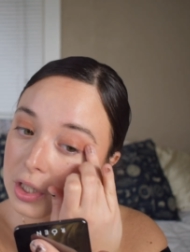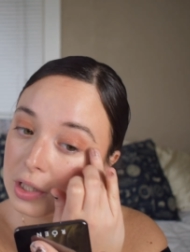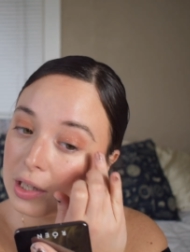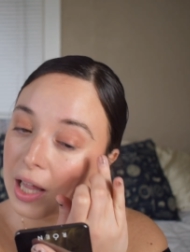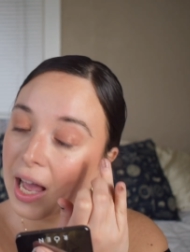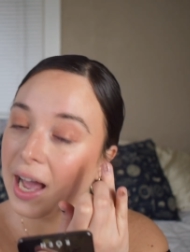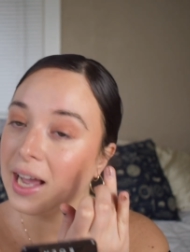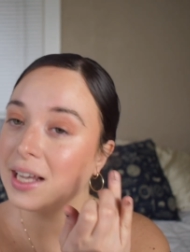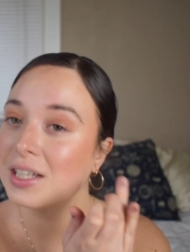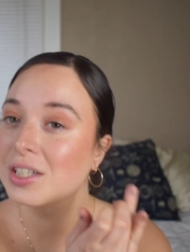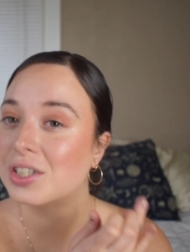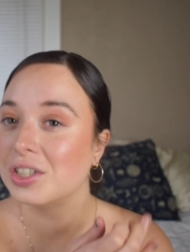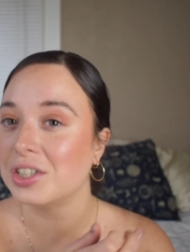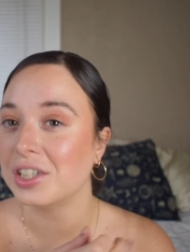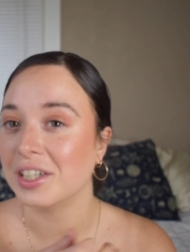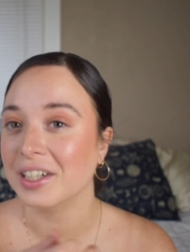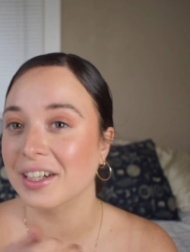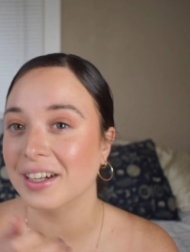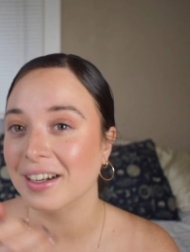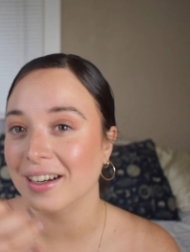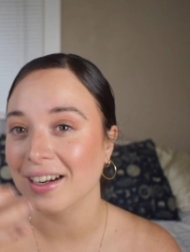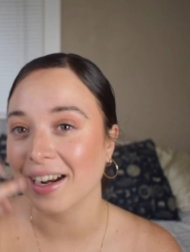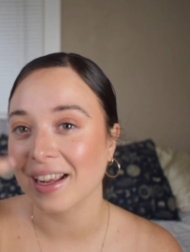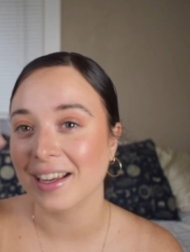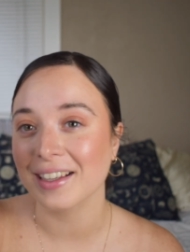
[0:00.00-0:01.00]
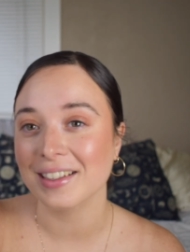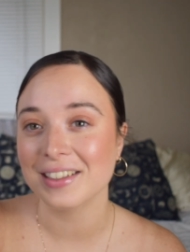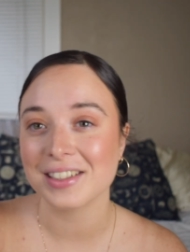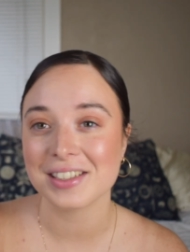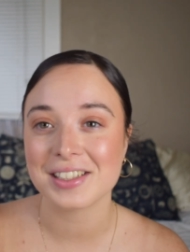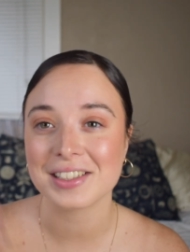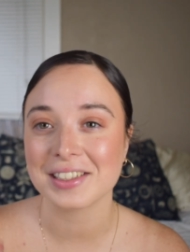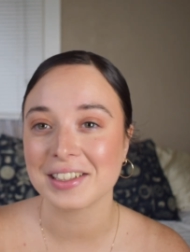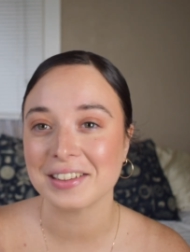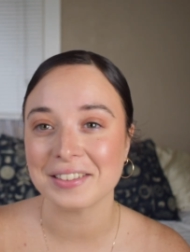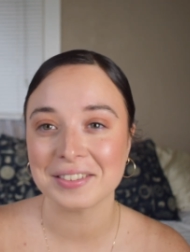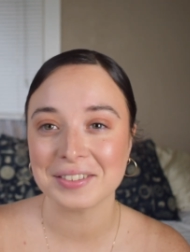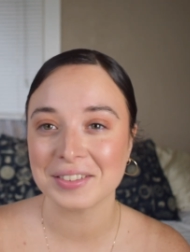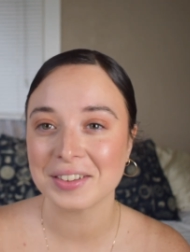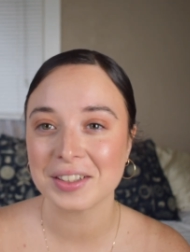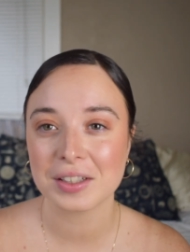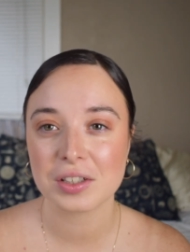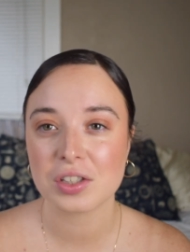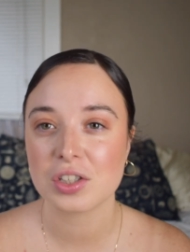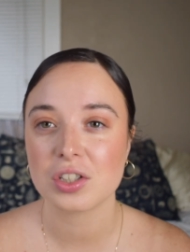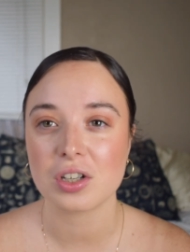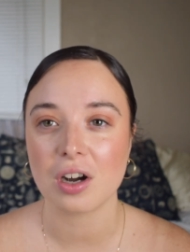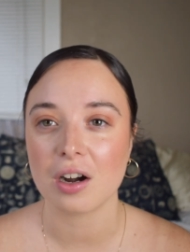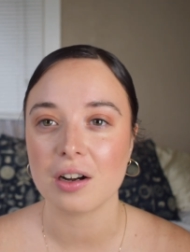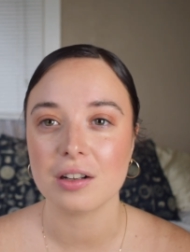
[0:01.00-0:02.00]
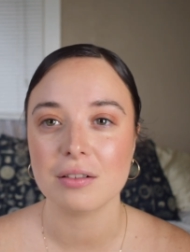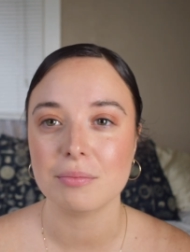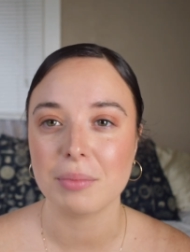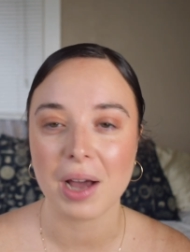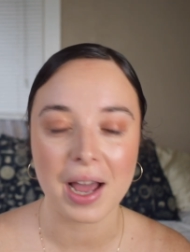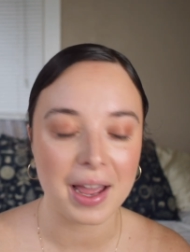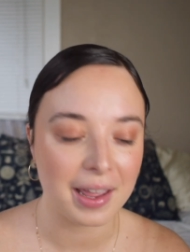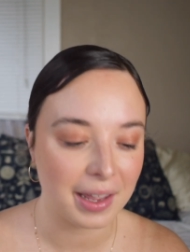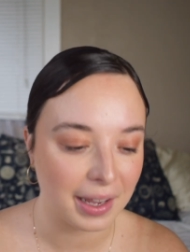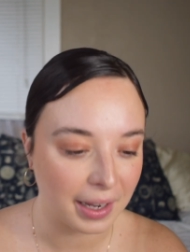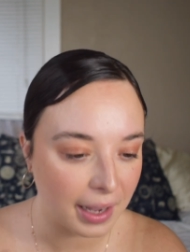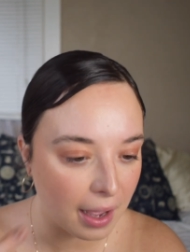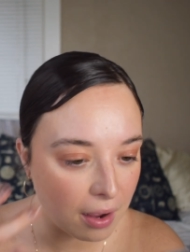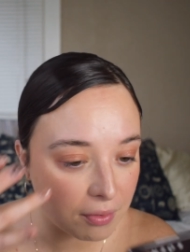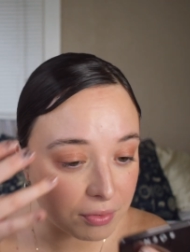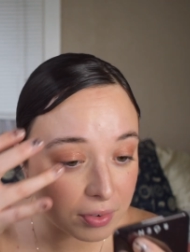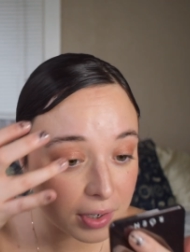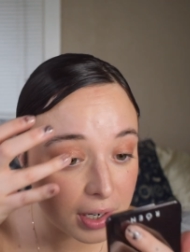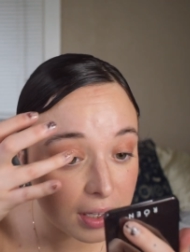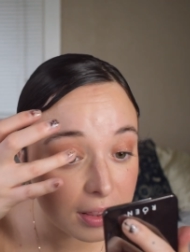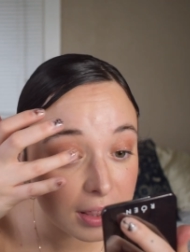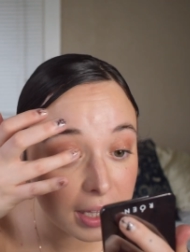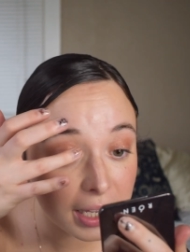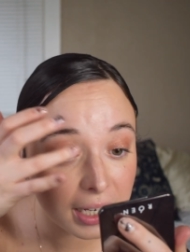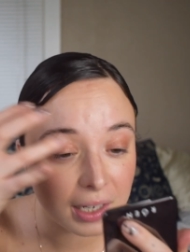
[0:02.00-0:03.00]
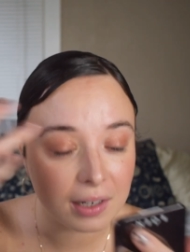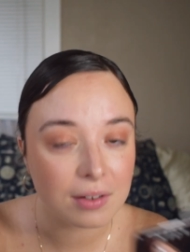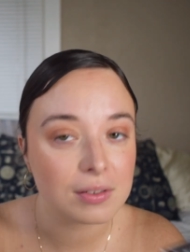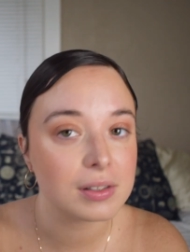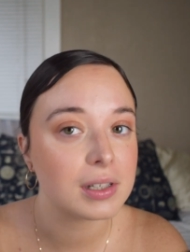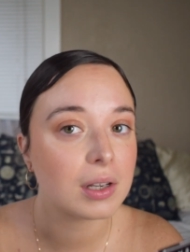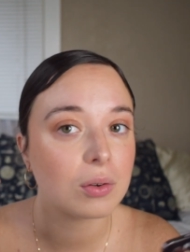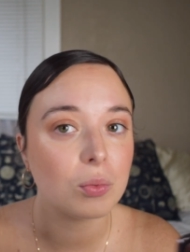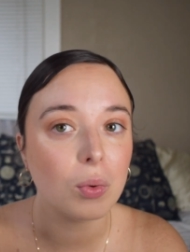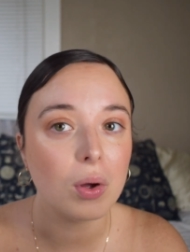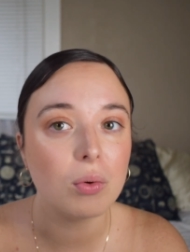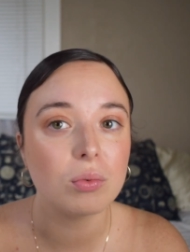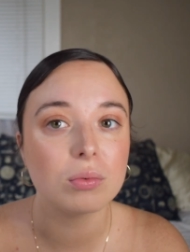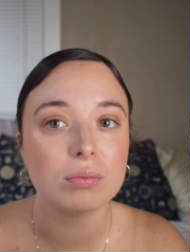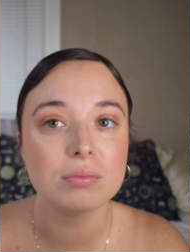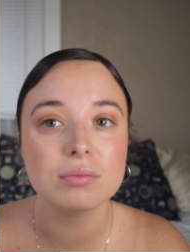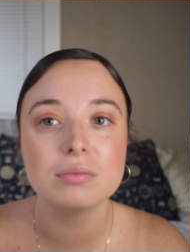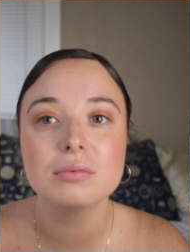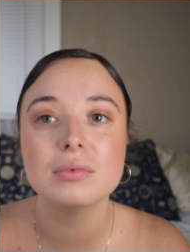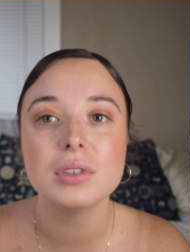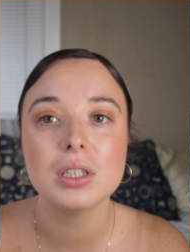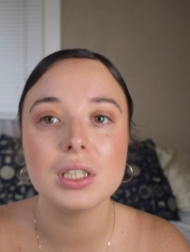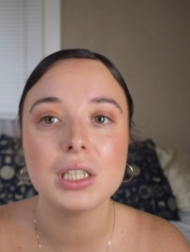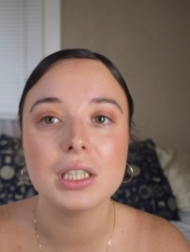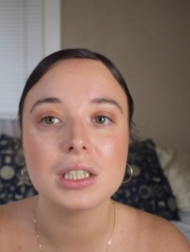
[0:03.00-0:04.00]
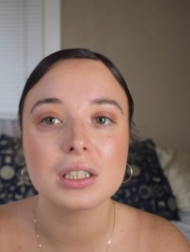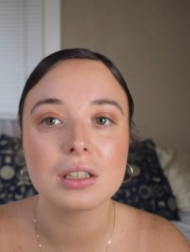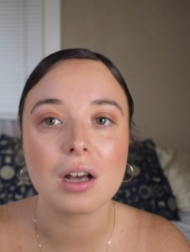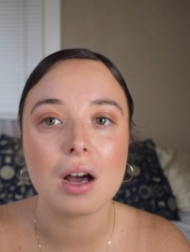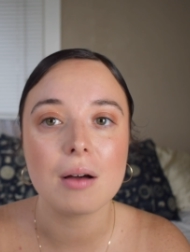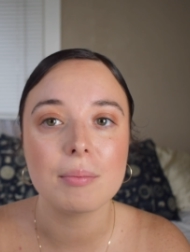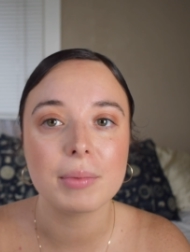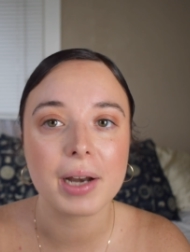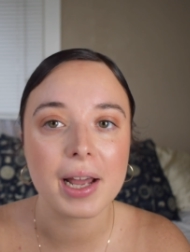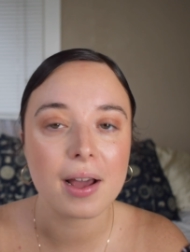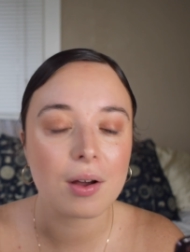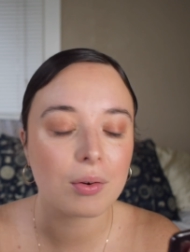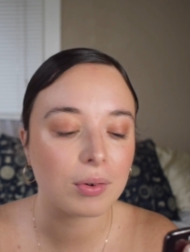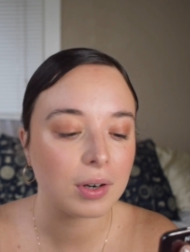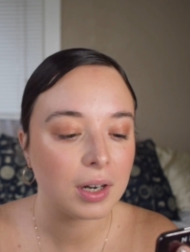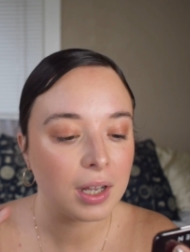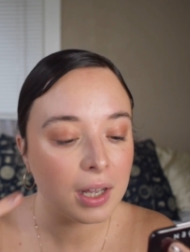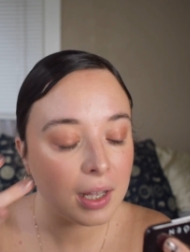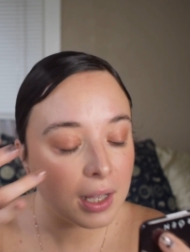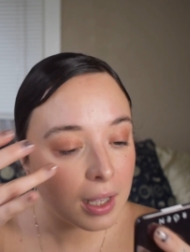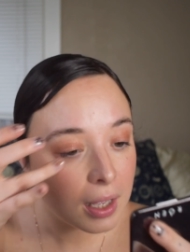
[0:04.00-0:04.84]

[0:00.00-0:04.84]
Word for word: last year and I just started buying everything and I was like, whoa, you need to calm down.